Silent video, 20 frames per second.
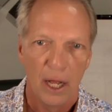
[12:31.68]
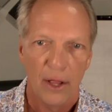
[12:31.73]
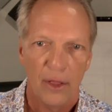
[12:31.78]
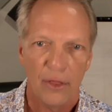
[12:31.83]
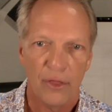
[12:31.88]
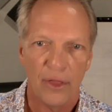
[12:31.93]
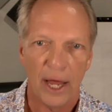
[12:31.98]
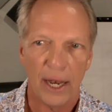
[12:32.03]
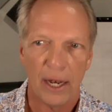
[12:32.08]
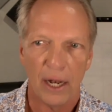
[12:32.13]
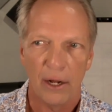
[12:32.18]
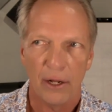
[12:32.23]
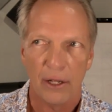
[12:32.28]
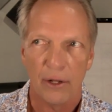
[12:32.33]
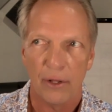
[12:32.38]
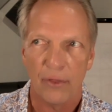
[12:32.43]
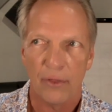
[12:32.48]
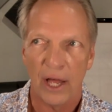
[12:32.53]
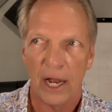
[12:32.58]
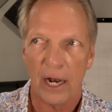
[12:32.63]
that,
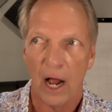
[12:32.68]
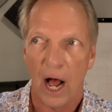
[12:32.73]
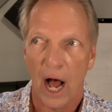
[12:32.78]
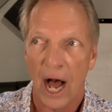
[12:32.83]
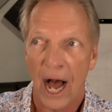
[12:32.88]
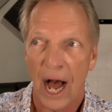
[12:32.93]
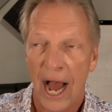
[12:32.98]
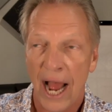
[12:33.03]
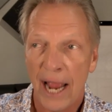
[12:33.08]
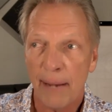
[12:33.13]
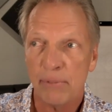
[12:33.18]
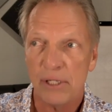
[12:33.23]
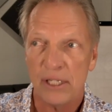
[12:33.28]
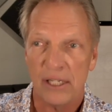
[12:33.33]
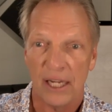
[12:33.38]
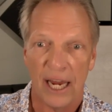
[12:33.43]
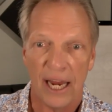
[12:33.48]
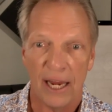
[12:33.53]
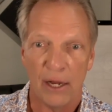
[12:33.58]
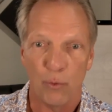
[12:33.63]
that I'm
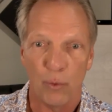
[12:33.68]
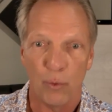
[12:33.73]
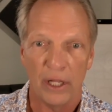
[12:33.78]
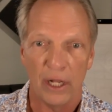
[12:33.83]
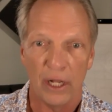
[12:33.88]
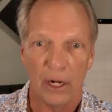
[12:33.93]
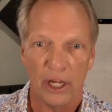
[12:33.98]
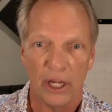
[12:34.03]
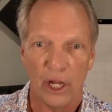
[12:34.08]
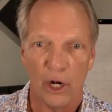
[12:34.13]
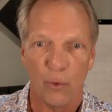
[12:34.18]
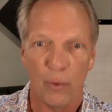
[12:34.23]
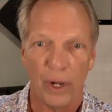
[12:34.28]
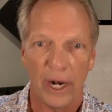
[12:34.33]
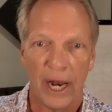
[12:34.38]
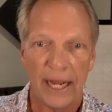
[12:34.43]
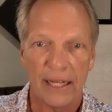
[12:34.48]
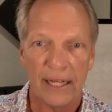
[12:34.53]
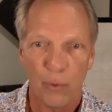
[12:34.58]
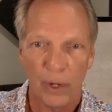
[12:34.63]
seeing when, you know, when
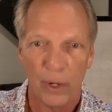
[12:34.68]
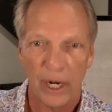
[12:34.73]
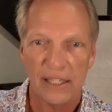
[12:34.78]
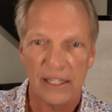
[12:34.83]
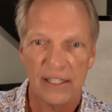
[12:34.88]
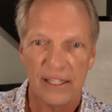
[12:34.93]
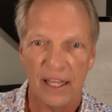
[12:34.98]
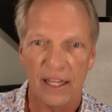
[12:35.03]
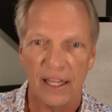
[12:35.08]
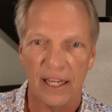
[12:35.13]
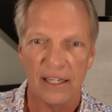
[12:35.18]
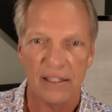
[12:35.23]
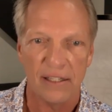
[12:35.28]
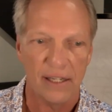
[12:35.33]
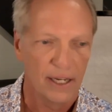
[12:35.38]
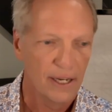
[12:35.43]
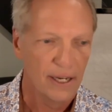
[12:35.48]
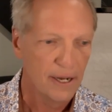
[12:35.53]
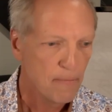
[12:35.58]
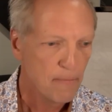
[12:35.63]
I, when I see this,
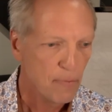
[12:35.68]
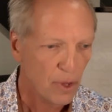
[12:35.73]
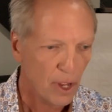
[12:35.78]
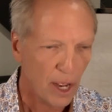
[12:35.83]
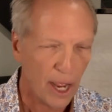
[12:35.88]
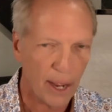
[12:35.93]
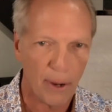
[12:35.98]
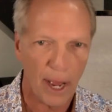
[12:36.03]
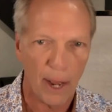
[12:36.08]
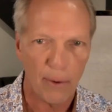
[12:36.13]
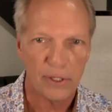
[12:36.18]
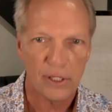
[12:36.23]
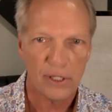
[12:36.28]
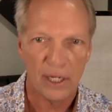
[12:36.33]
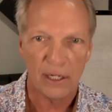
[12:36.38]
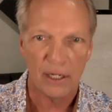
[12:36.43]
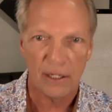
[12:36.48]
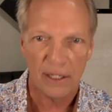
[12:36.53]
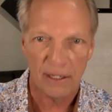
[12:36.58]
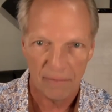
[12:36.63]
I, I was
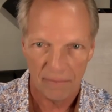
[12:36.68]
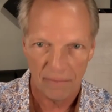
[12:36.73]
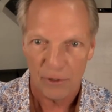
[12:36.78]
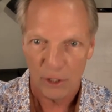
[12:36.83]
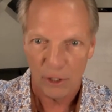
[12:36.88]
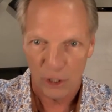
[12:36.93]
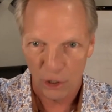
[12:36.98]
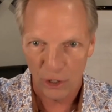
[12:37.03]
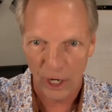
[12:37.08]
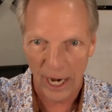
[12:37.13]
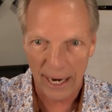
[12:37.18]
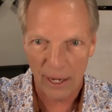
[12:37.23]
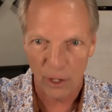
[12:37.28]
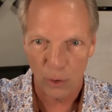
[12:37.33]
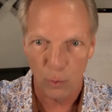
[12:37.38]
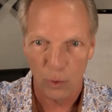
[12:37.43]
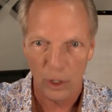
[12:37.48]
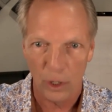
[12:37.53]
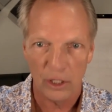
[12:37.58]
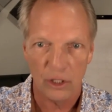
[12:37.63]
in your neck of the
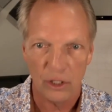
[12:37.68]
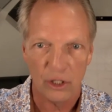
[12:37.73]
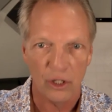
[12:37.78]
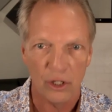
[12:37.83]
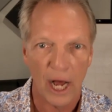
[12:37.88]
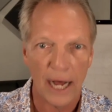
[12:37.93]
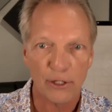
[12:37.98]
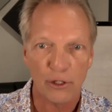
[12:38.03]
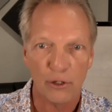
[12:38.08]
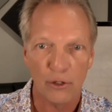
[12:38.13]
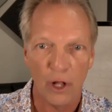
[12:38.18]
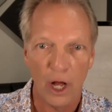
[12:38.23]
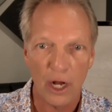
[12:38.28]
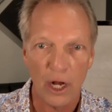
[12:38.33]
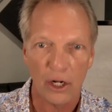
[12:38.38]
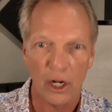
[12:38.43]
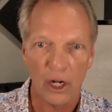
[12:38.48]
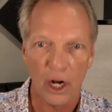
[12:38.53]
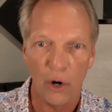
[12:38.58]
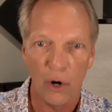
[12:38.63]
woods not too long
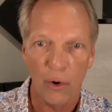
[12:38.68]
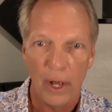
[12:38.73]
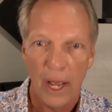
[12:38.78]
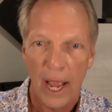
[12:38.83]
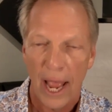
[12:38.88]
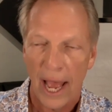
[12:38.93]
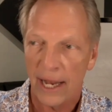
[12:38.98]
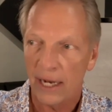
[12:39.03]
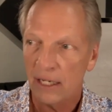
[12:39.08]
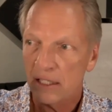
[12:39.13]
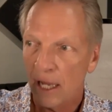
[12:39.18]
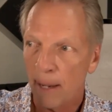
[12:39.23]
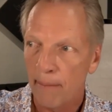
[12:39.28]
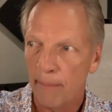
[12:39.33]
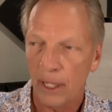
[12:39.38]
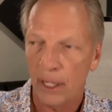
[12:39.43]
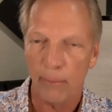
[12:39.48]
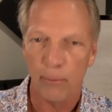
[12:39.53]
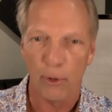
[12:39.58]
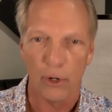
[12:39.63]
ago, and I see a
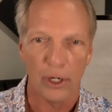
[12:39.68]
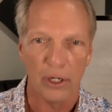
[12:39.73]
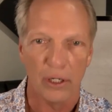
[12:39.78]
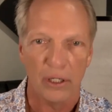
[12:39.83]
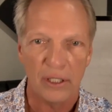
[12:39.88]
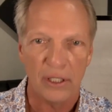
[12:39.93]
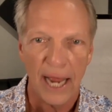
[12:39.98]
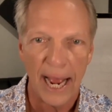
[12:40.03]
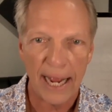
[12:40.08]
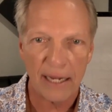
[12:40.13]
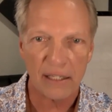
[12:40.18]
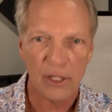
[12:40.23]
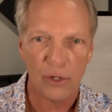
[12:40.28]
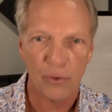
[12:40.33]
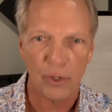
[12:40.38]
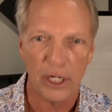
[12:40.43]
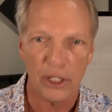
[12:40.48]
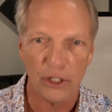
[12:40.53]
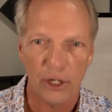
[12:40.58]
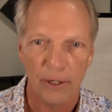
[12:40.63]
billboard, tax the
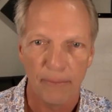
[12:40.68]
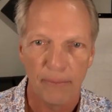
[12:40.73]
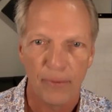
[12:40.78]
rich.